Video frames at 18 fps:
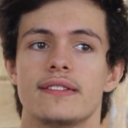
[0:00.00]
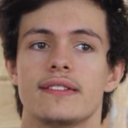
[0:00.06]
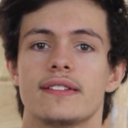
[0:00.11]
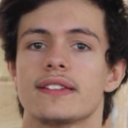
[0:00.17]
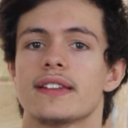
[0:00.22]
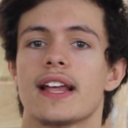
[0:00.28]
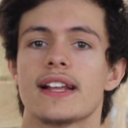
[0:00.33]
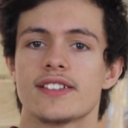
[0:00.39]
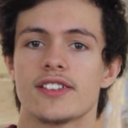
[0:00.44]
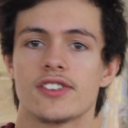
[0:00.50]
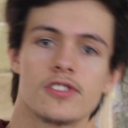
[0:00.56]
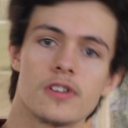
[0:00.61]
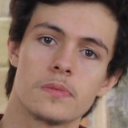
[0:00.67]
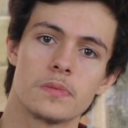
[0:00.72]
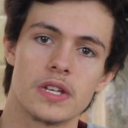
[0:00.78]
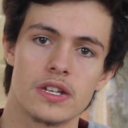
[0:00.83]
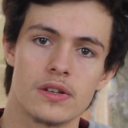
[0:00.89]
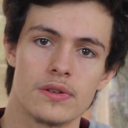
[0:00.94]
let's
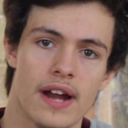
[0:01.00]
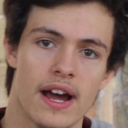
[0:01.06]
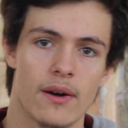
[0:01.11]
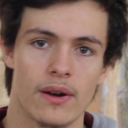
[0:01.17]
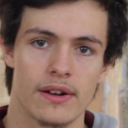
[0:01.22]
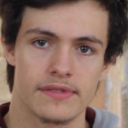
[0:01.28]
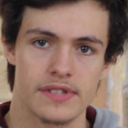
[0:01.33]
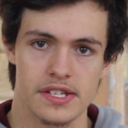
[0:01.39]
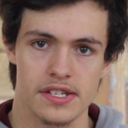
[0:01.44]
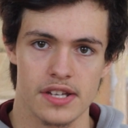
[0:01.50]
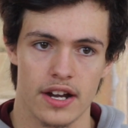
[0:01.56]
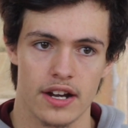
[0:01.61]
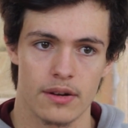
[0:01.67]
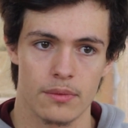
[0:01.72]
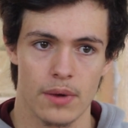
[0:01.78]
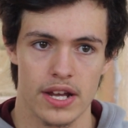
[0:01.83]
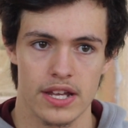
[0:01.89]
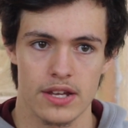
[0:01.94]
assume that you now have
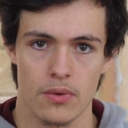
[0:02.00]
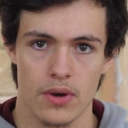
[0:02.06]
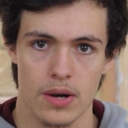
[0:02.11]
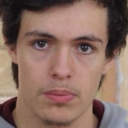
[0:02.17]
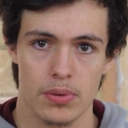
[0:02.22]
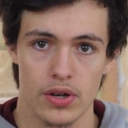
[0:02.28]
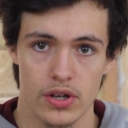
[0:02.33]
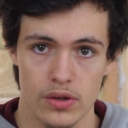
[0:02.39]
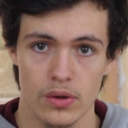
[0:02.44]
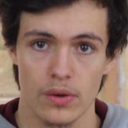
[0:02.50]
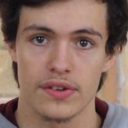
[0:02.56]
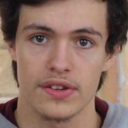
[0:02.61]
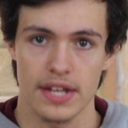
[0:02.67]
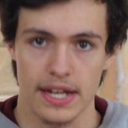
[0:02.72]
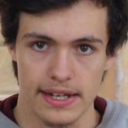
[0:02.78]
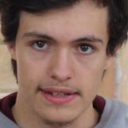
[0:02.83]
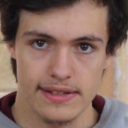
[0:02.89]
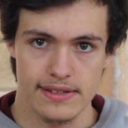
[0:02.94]
decided where you want to put your
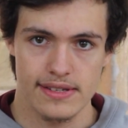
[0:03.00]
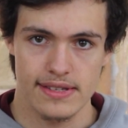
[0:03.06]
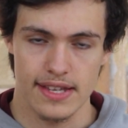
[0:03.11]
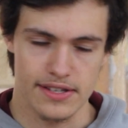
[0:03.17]
things.